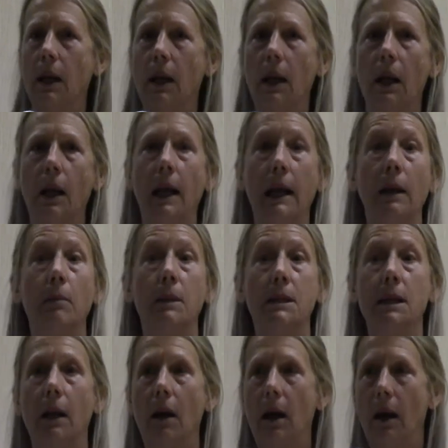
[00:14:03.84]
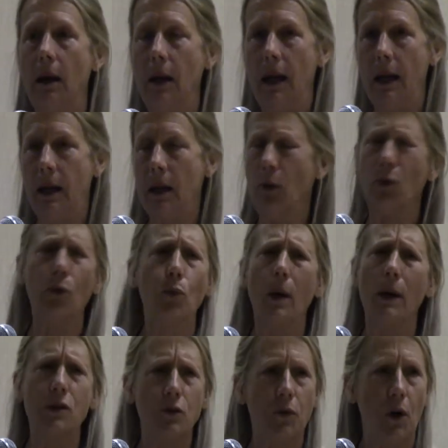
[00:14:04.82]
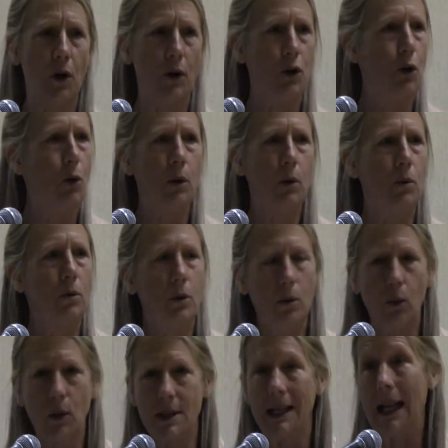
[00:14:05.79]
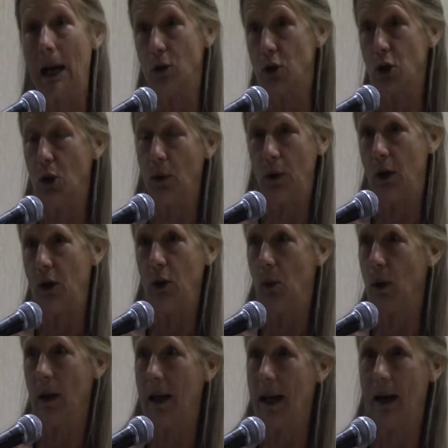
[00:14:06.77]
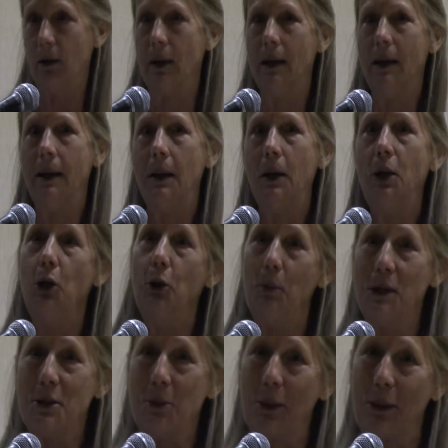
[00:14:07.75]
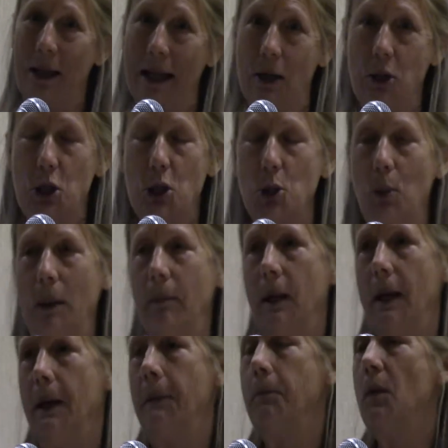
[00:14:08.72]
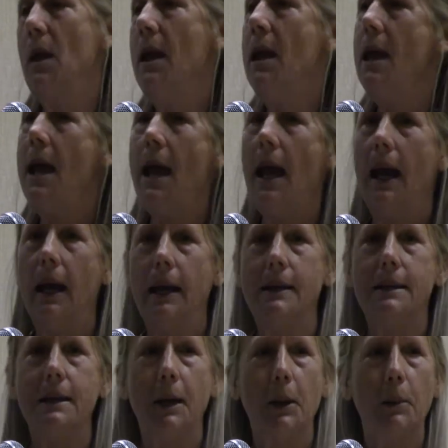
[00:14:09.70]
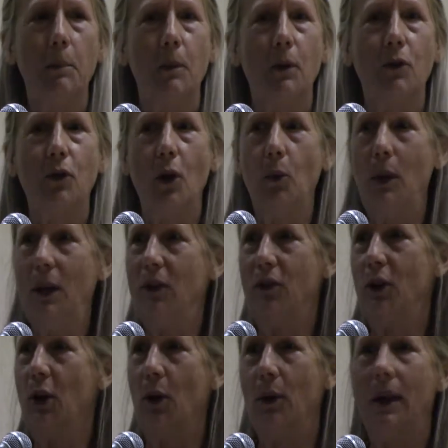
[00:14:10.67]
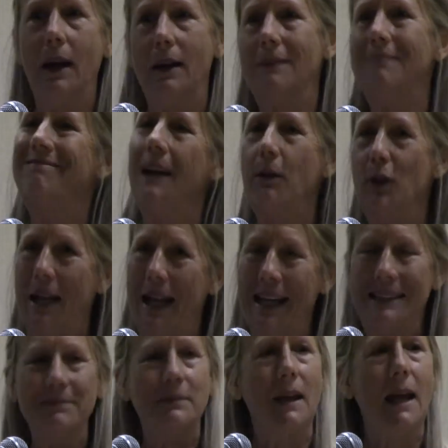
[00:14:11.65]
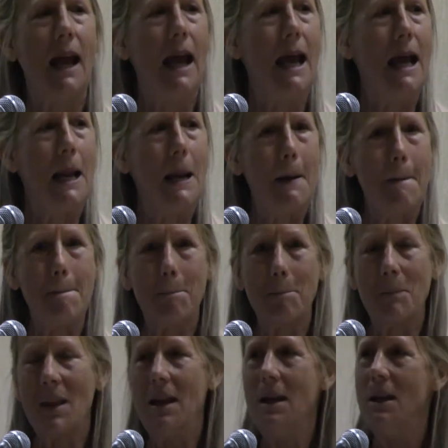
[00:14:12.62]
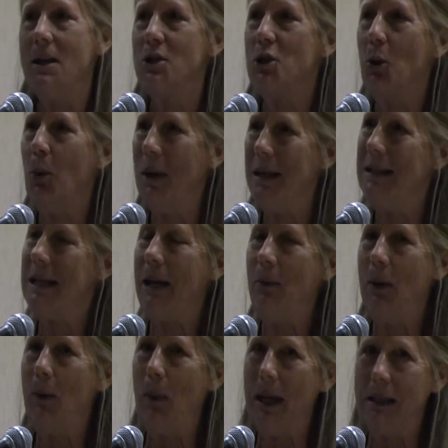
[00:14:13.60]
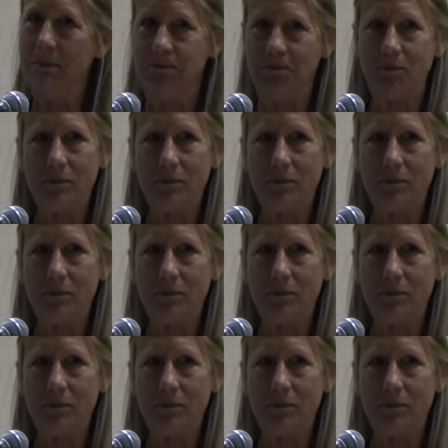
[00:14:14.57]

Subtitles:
little lake, Matilaha Lake. It was a reservoir. No one was allowed to go there. You weren't allowed, humans weren't allowed to swim there. And so we used to go there every day. And so one day we went,